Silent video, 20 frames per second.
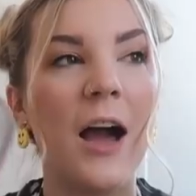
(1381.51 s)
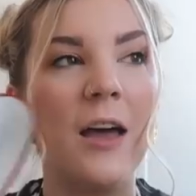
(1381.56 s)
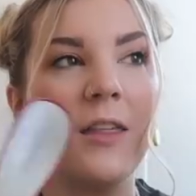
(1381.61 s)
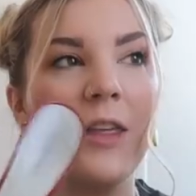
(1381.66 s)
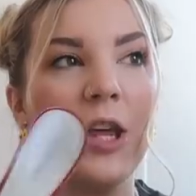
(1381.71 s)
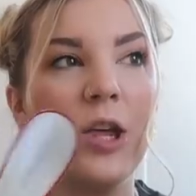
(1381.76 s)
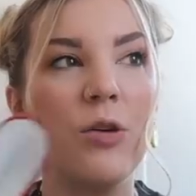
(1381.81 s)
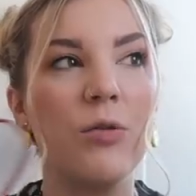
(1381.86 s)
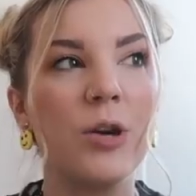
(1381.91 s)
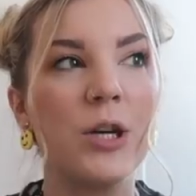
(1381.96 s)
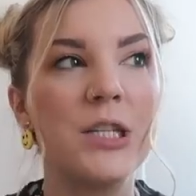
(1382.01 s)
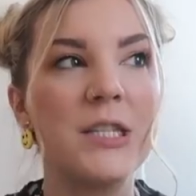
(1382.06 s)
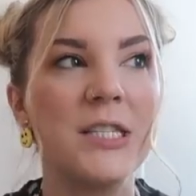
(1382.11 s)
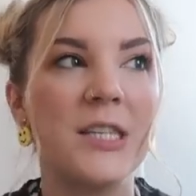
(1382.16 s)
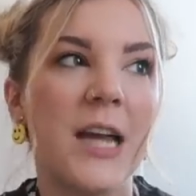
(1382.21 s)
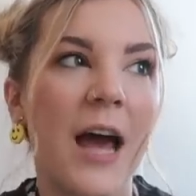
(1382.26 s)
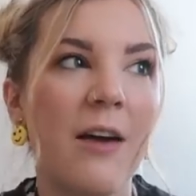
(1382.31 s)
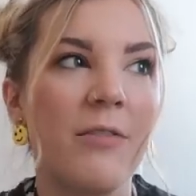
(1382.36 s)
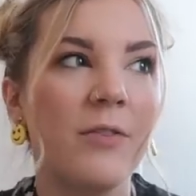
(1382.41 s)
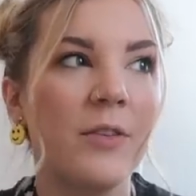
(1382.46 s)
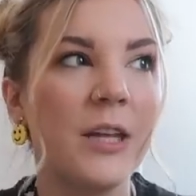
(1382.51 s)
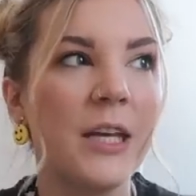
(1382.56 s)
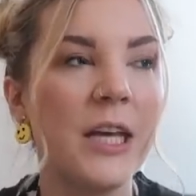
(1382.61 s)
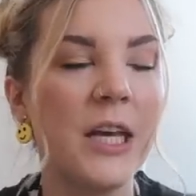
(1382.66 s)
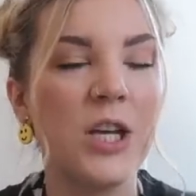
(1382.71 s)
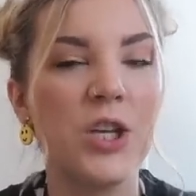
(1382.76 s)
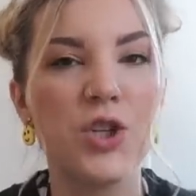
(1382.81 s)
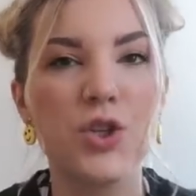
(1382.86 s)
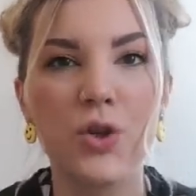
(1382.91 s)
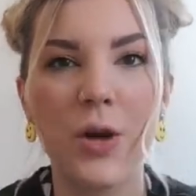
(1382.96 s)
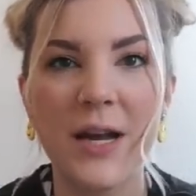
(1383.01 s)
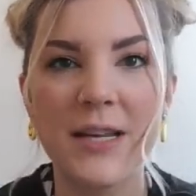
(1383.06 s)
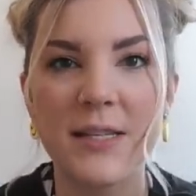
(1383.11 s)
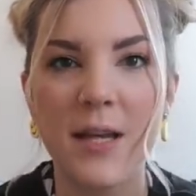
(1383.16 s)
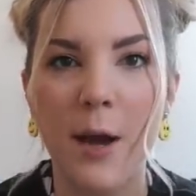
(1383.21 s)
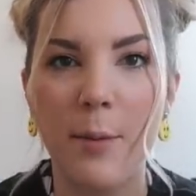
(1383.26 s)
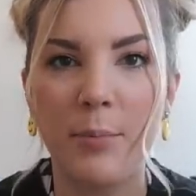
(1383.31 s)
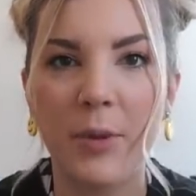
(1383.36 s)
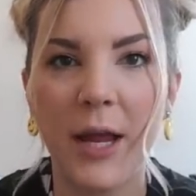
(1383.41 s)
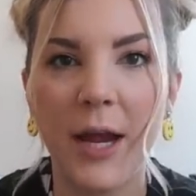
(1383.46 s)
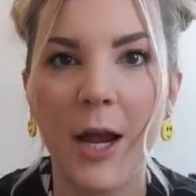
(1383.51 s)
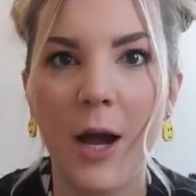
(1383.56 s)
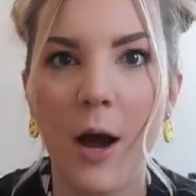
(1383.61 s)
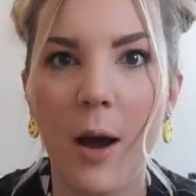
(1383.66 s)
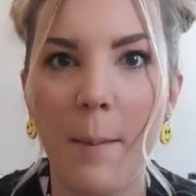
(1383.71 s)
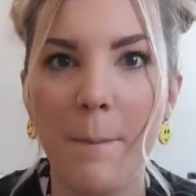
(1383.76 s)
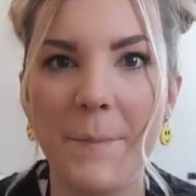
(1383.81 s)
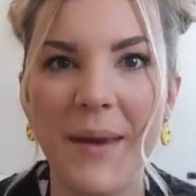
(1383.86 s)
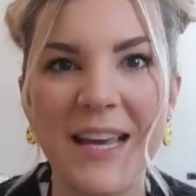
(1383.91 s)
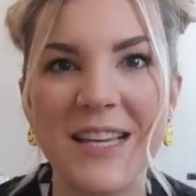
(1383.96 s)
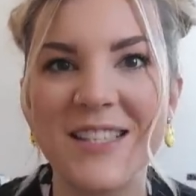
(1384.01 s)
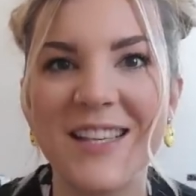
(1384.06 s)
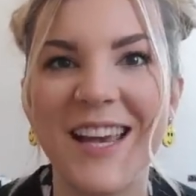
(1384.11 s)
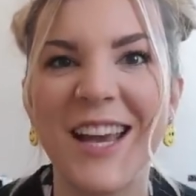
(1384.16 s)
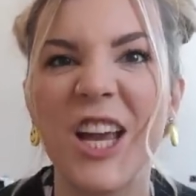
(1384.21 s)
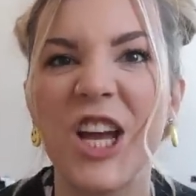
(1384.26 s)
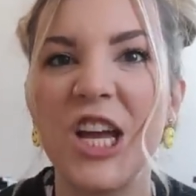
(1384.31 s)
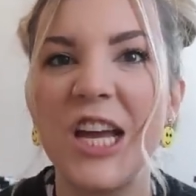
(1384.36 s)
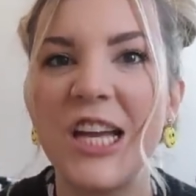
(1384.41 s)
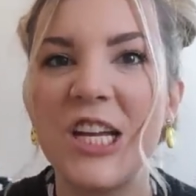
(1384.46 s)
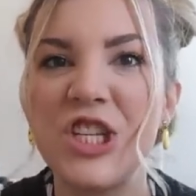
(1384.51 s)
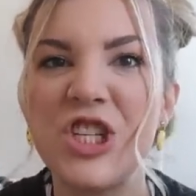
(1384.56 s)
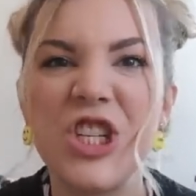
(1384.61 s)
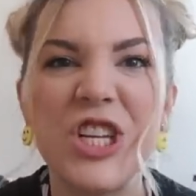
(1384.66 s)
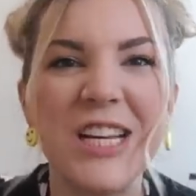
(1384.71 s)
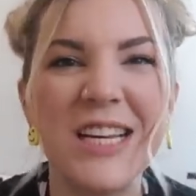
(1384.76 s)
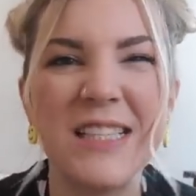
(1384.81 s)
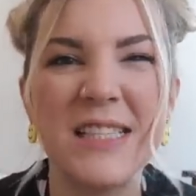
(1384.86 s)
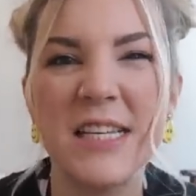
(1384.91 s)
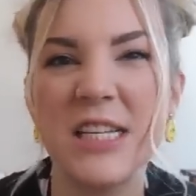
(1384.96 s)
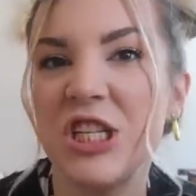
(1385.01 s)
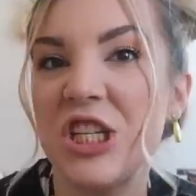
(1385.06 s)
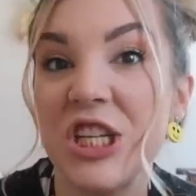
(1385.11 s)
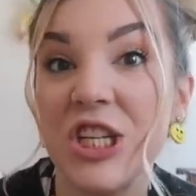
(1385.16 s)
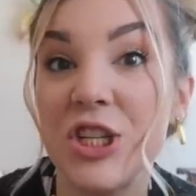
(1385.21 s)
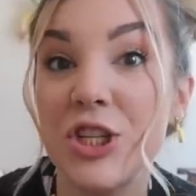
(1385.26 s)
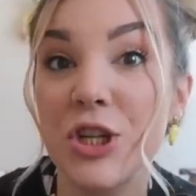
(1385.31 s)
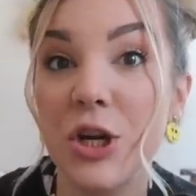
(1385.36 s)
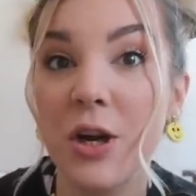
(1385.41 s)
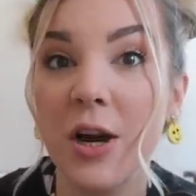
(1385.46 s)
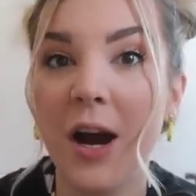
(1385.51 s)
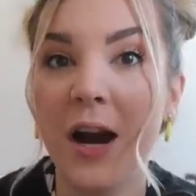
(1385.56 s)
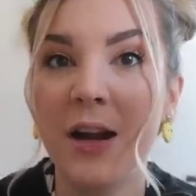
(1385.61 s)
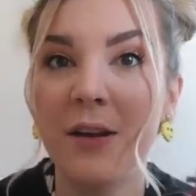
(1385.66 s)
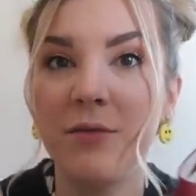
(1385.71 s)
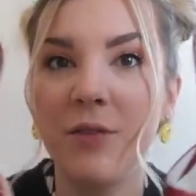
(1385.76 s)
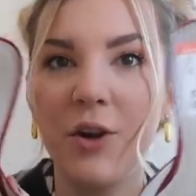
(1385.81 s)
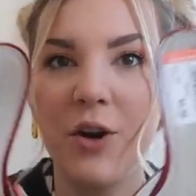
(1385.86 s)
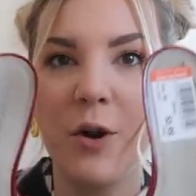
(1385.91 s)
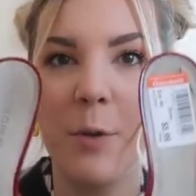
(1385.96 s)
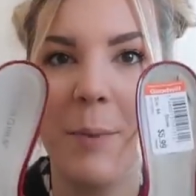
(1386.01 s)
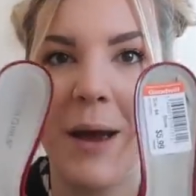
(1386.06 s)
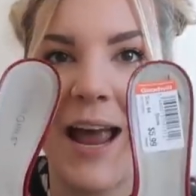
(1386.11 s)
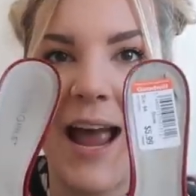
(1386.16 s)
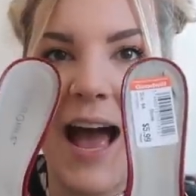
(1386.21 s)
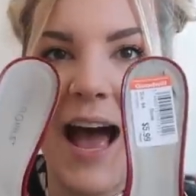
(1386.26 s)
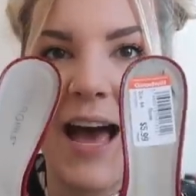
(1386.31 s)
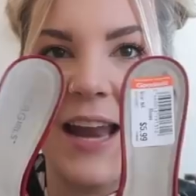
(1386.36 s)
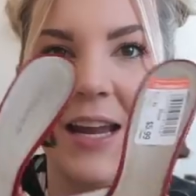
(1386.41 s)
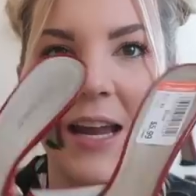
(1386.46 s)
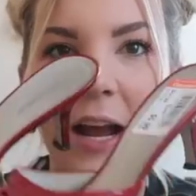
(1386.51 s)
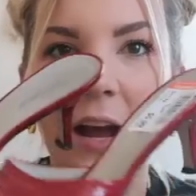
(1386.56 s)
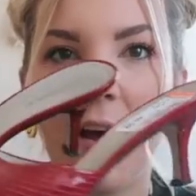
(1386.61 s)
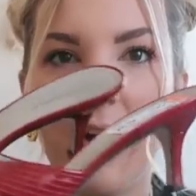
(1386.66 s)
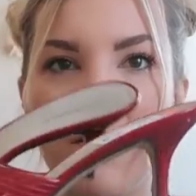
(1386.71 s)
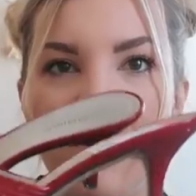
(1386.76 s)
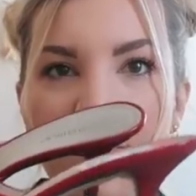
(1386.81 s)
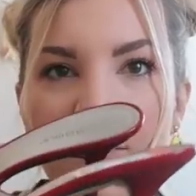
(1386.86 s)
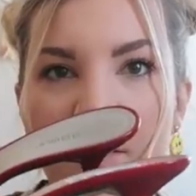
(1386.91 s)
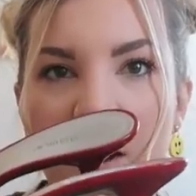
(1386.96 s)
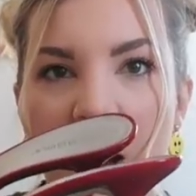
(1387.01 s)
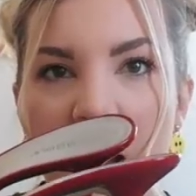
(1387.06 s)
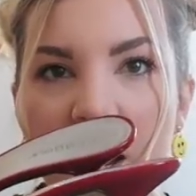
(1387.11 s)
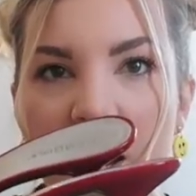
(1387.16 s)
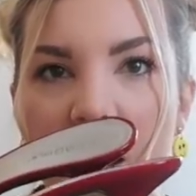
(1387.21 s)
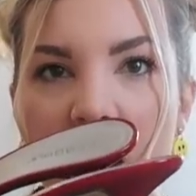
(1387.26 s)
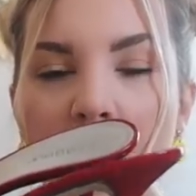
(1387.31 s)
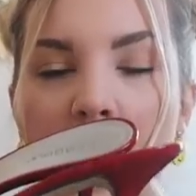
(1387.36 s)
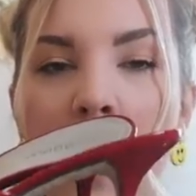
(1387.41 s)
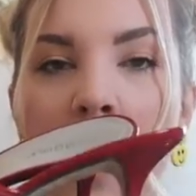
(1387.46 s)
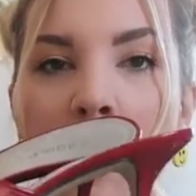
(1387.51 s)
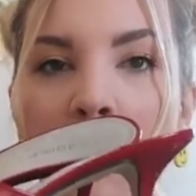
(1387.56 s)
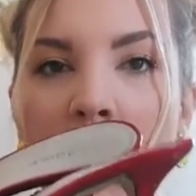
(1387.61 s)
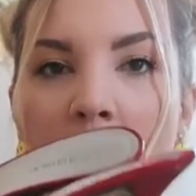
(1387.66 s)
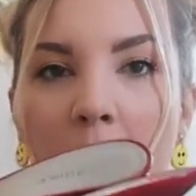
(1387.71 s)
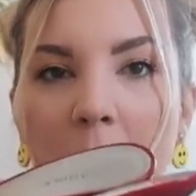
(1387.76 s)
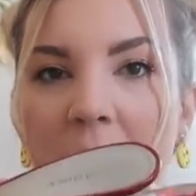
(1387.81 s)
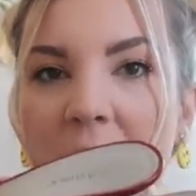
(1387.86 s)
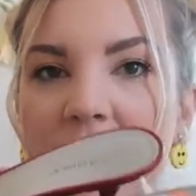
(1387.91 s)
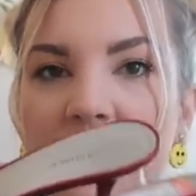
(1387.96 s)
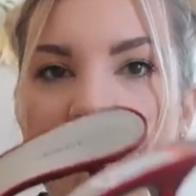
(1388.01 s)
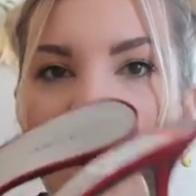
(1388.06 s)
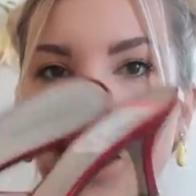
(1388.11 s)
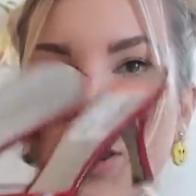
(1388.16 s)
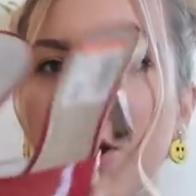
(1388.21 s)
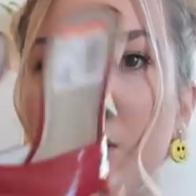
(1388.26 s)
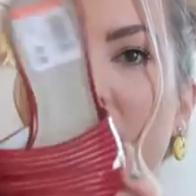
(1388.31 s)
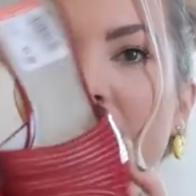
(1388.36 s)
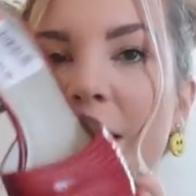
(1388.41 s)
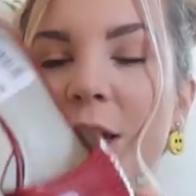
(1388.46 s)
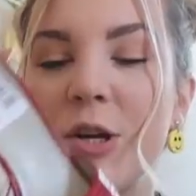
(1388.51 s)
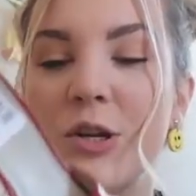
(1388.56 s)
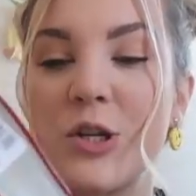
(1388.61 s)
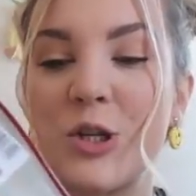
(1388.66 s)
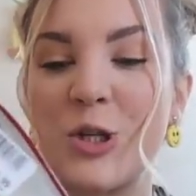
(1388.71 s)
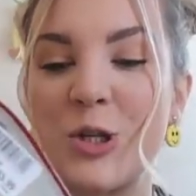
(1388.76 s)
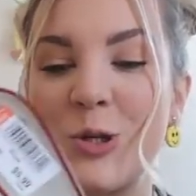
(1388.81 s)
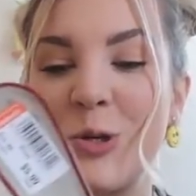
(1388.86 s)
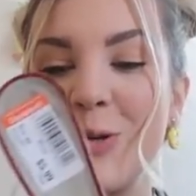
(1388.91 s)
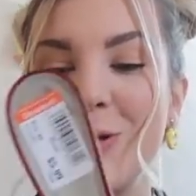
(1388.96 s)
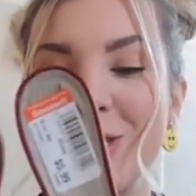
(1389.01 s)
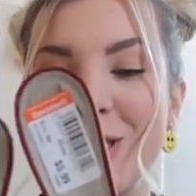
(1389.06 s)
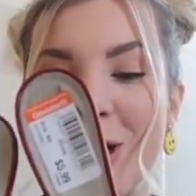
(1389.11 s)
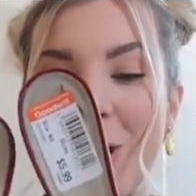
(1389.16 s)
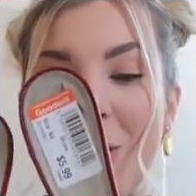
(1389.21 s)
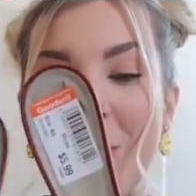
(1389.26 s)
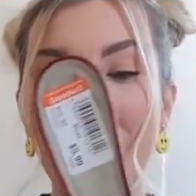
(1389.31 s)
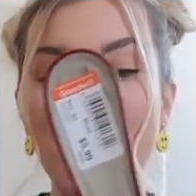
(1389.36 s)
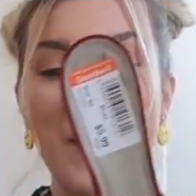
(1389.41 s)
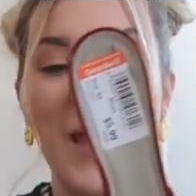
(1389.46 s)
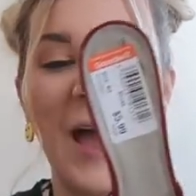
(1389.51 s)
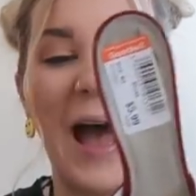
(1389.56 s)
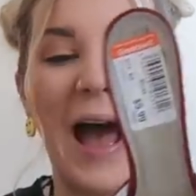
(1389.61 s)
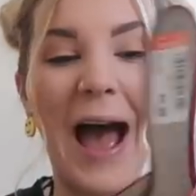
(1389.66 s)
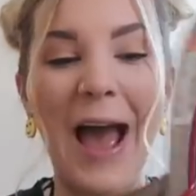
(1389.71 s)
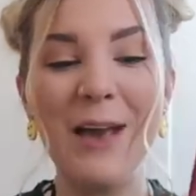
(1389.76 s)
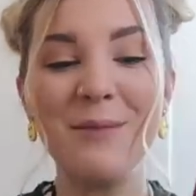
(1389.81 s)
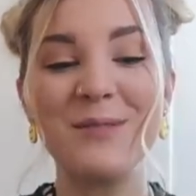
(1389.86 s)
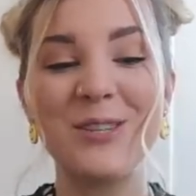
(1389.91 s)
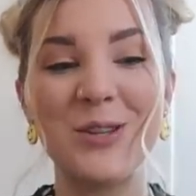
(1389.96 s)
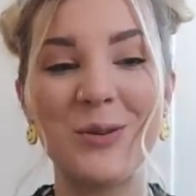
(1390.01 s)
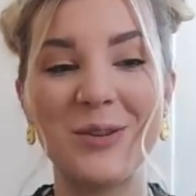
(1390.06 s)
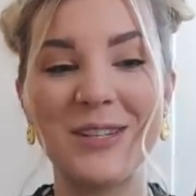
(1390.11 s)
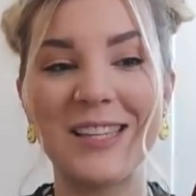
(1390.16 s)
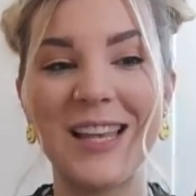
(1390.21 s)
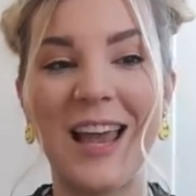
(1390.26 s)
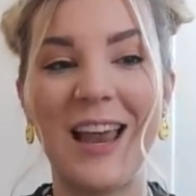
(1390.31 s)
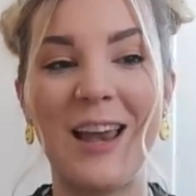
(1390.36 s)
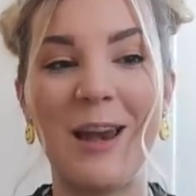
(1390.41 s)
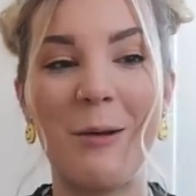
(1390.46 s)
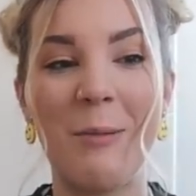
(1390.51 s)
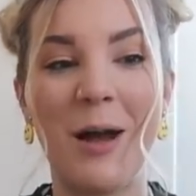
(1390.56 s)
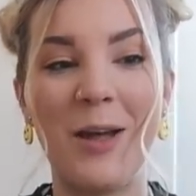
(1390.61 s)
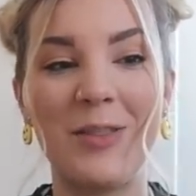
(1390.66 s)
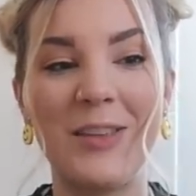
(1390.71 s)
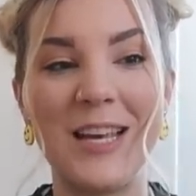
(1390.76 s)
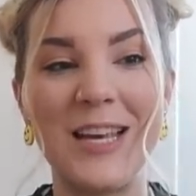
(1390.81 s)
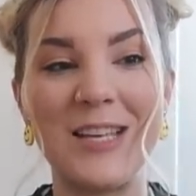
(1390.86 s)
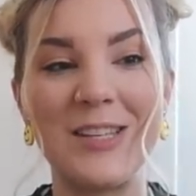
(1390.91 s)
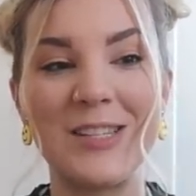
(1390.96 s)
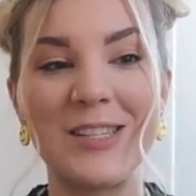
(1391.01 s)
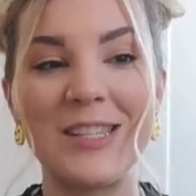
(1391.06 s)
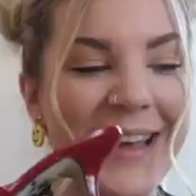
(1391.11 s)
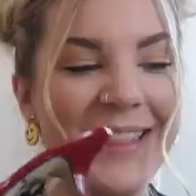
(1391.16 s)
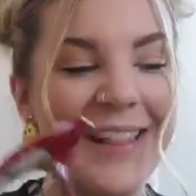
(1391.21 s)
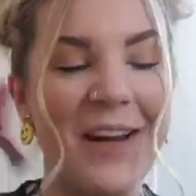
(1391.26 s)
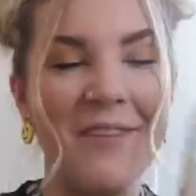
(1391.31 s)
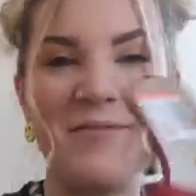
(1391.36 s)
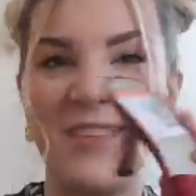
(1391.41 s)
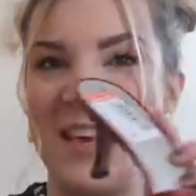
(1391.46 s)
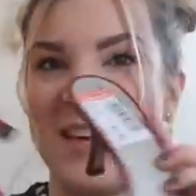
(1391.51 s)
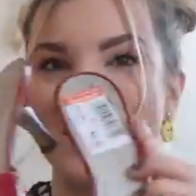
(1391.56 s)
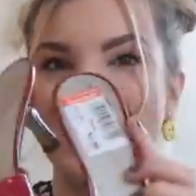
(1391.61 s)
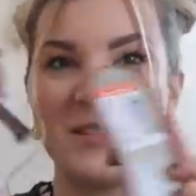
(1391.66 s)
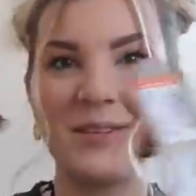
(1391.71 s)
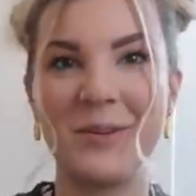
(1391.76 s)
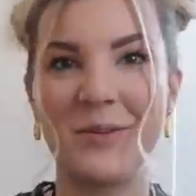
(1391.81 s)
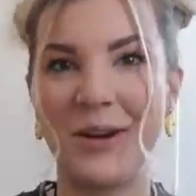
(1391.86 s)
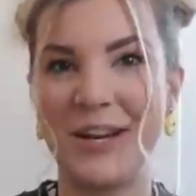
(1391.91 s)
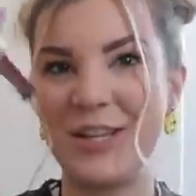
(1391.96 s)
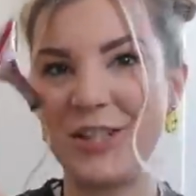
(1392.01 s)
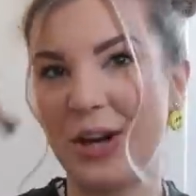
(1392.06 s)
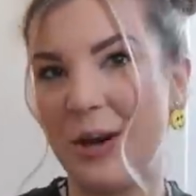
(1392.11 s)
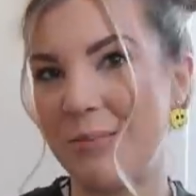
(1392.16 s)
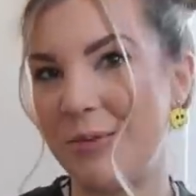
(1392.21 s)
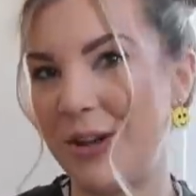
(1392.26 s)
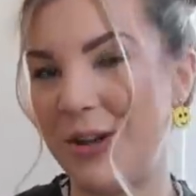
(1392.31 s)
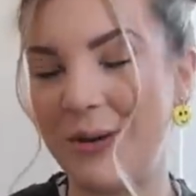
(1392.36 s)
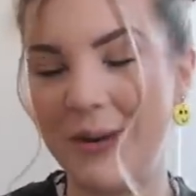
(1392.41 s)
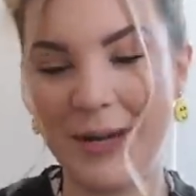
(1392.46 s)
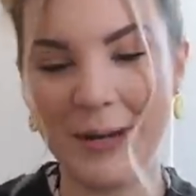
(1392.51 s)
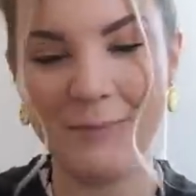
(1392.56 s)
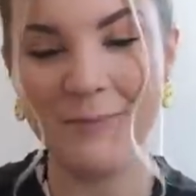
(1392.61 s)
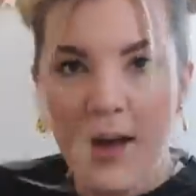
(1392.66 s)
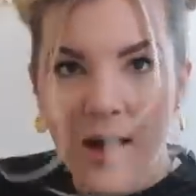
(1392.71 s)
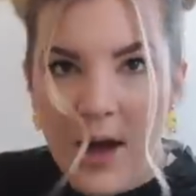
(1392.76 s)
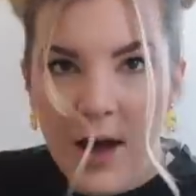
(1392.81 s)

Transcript: I think you could definitely dress up like a basic jeans and t-shirt kind of look by adding a fun pop of color in your shoe. So I'm so excited about these. I love these. Great job, Chloe.